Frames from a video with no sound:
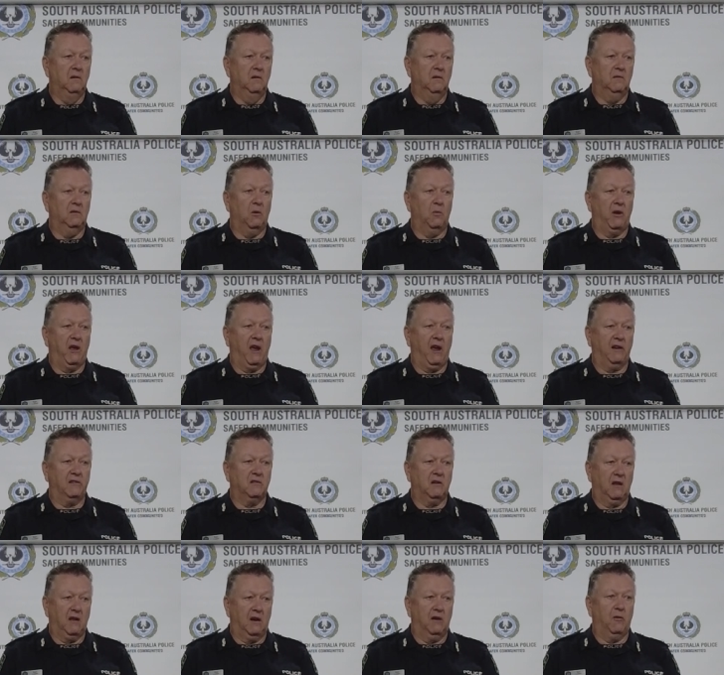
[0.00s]
So we
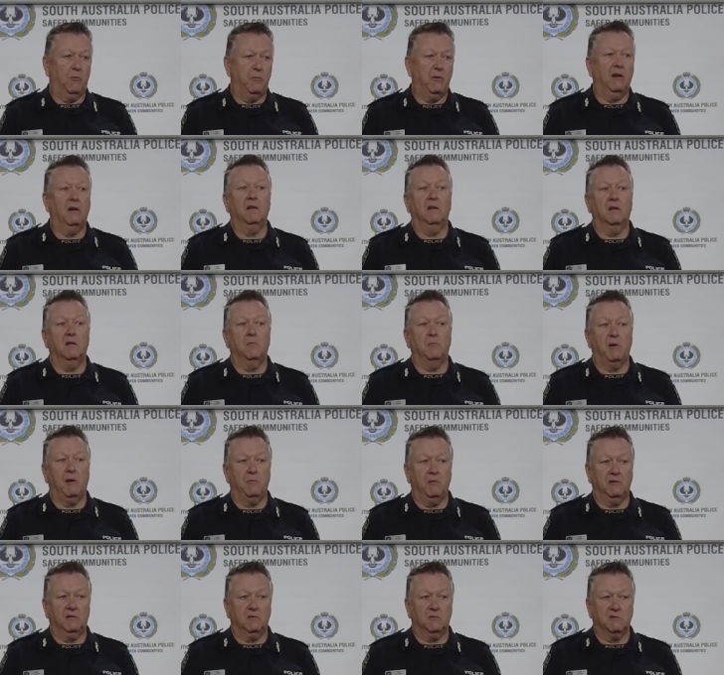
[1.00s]
actually are appealing to the
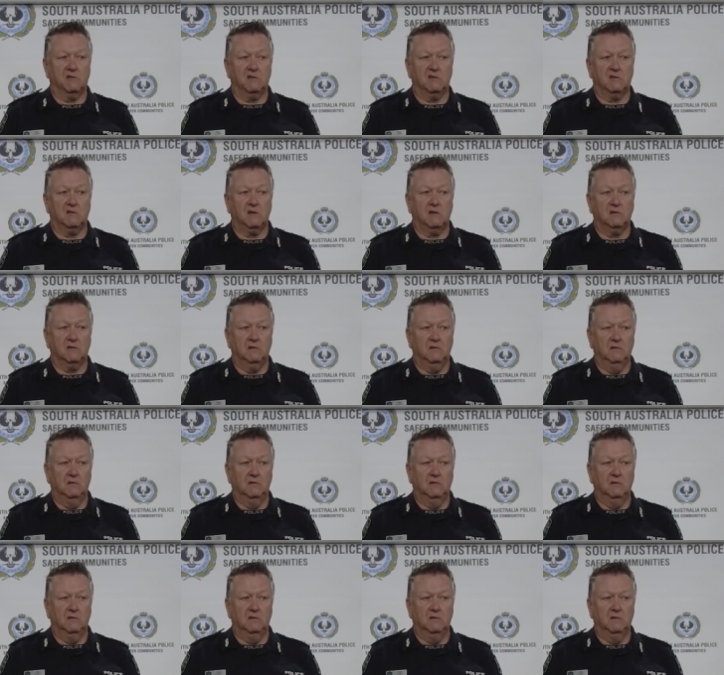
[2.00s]
public to assist us.